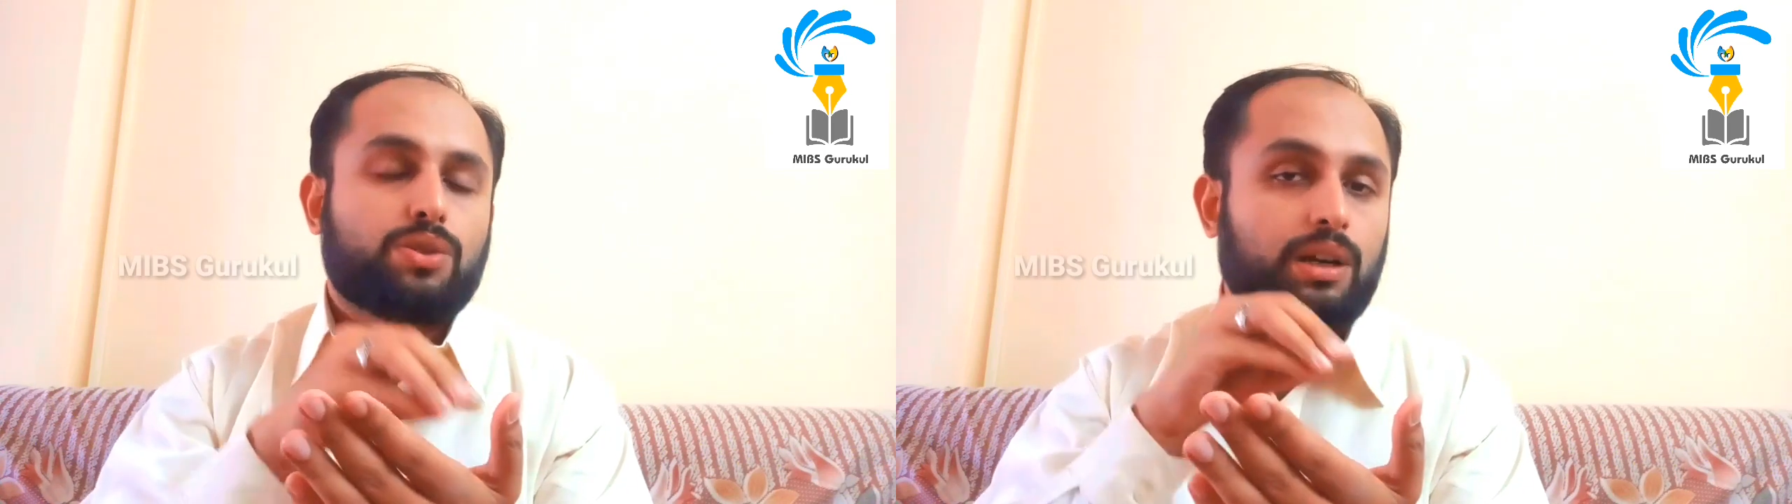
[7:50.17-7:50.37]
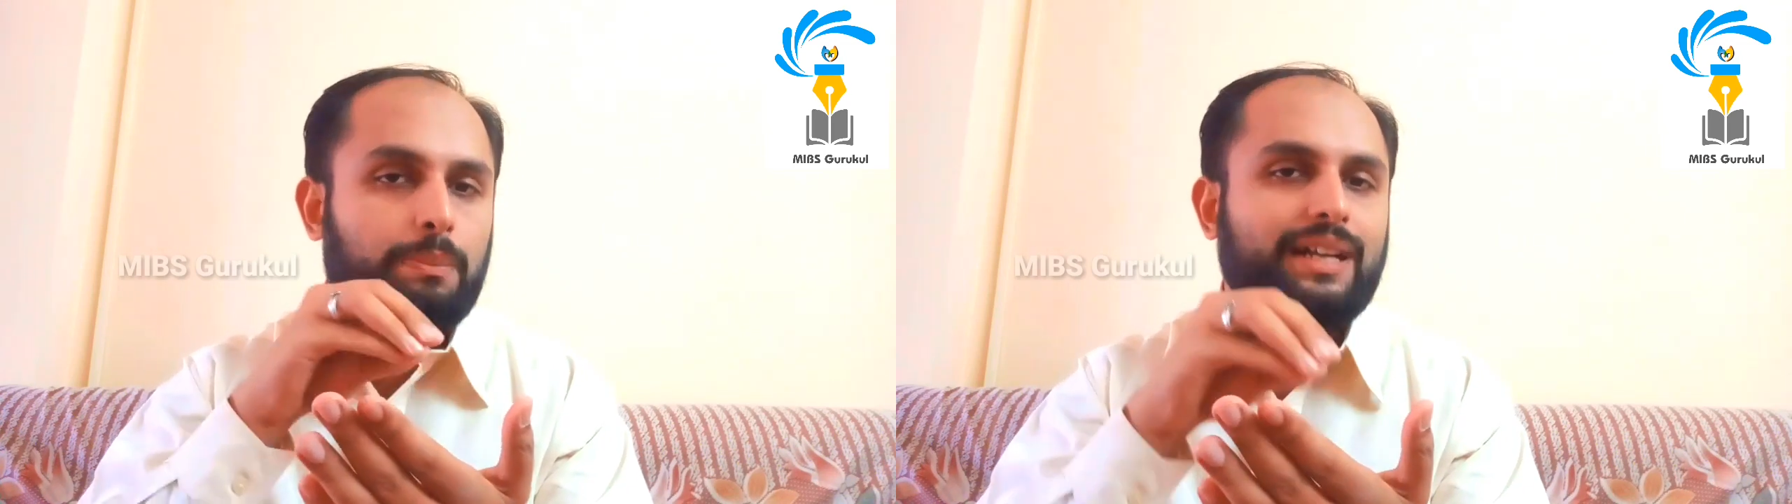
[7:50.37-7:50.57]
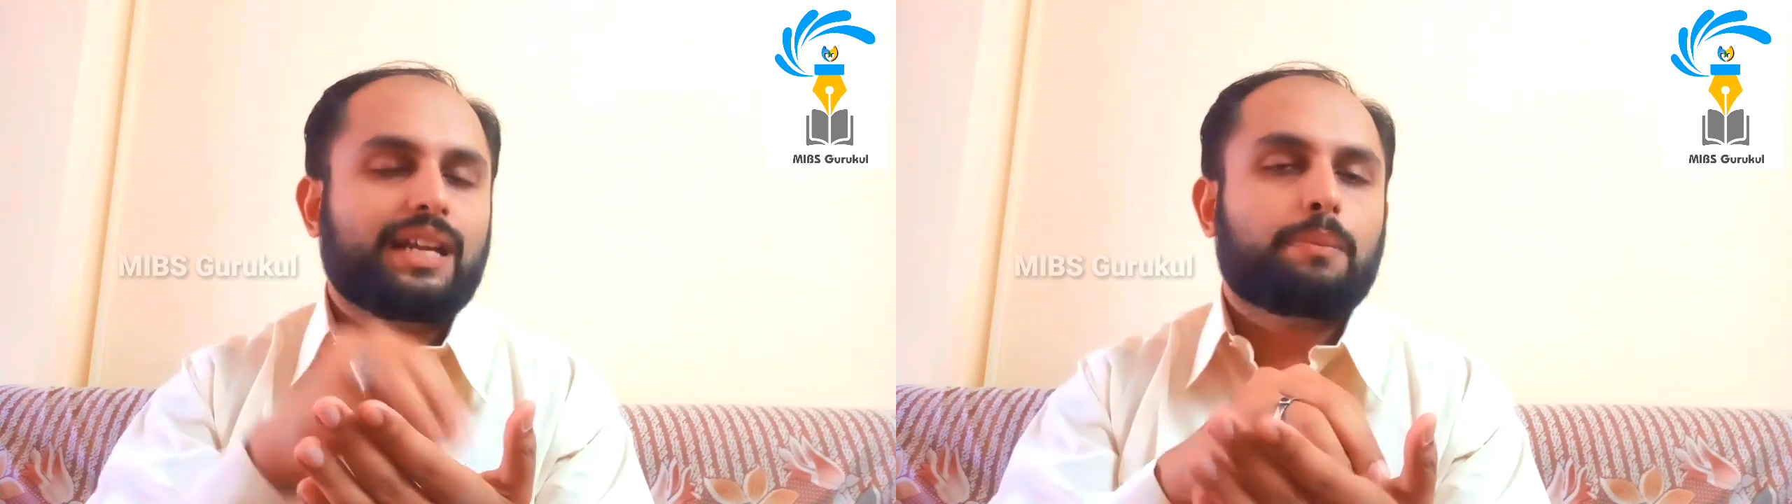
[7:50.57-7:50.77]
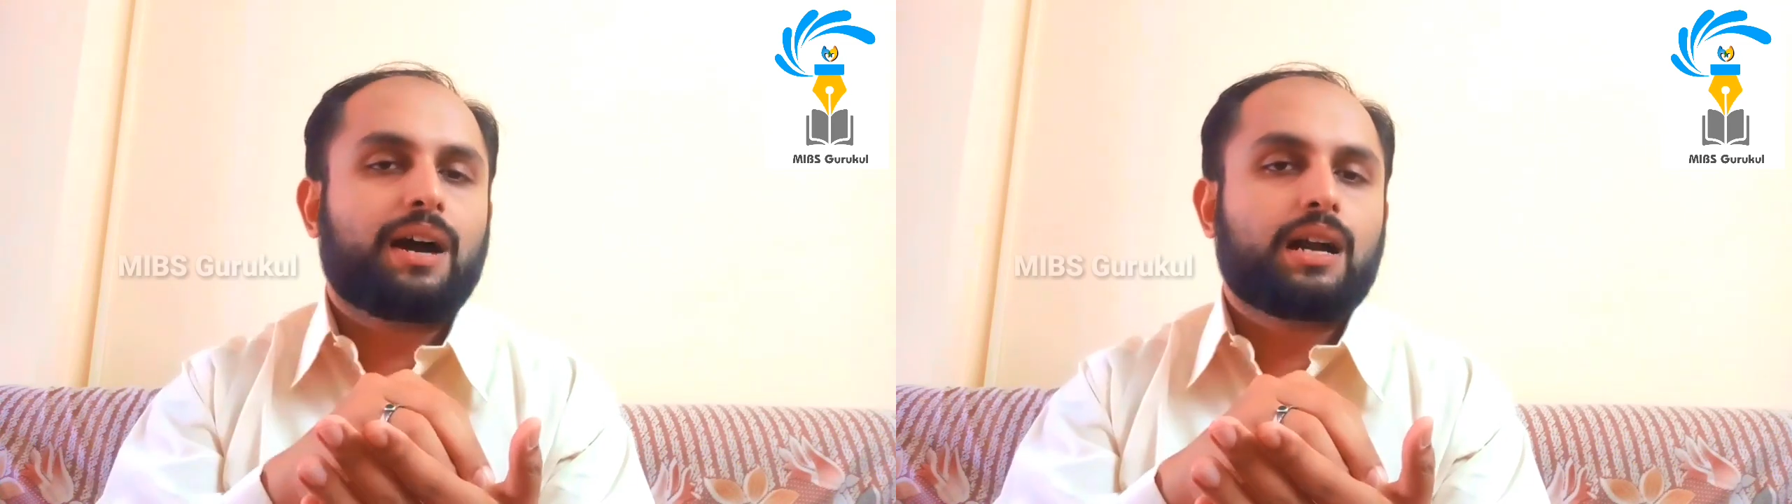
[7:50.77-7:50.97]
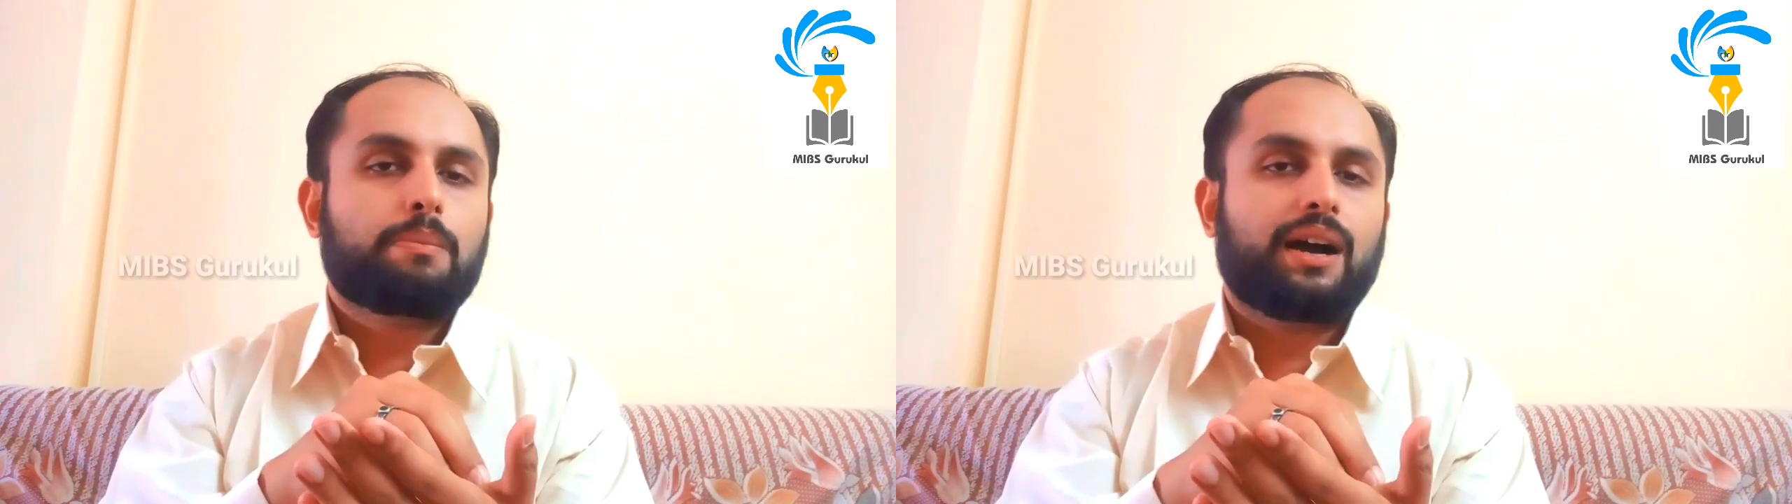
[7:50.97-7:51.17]
not been
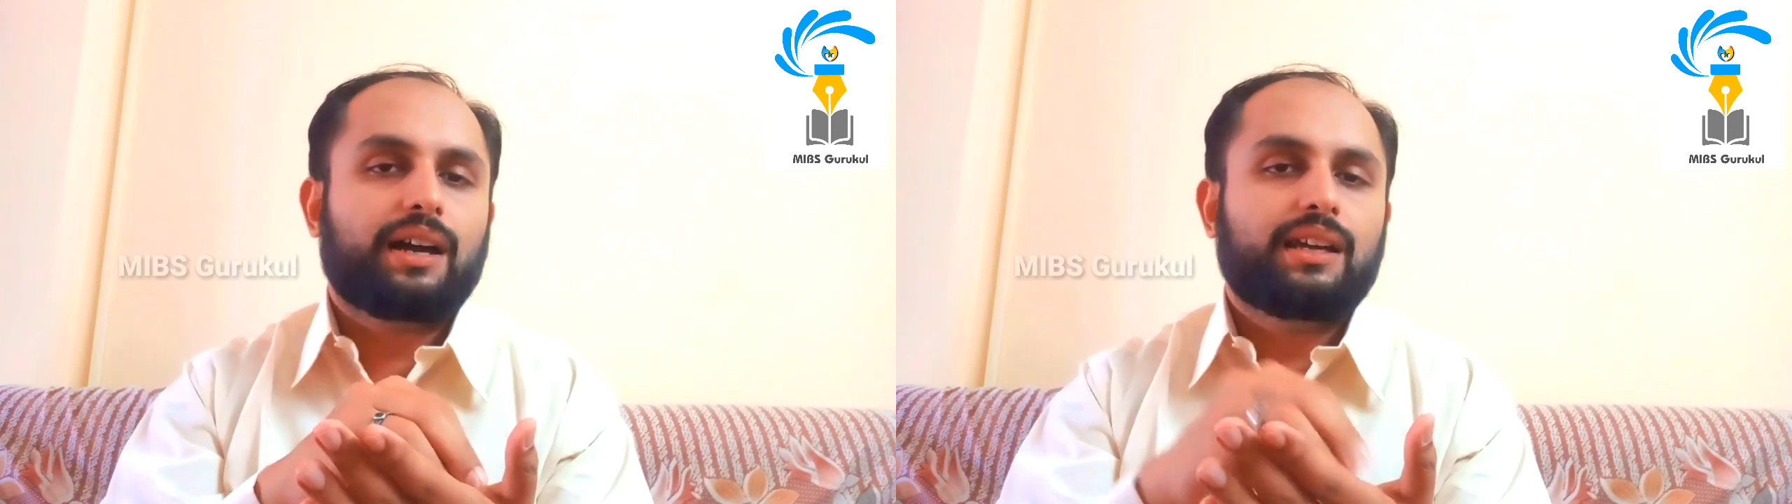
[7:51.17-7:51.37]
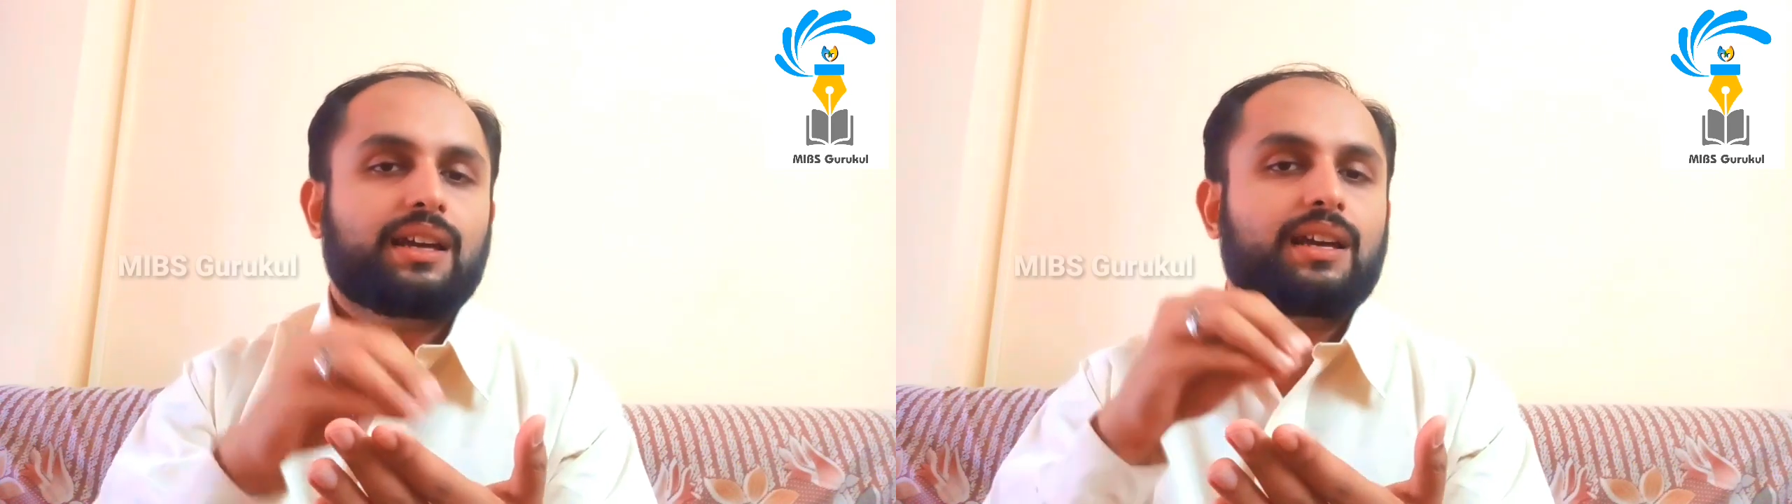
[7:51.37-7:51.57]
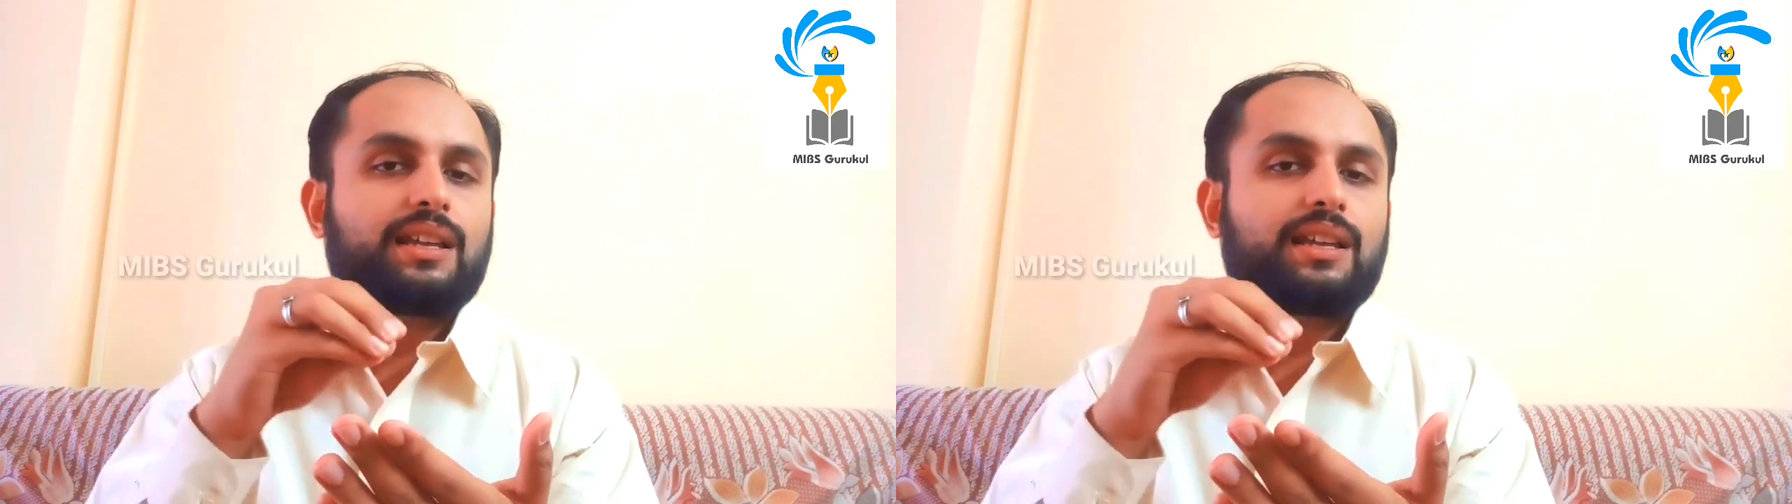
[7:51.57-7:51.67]
debarred by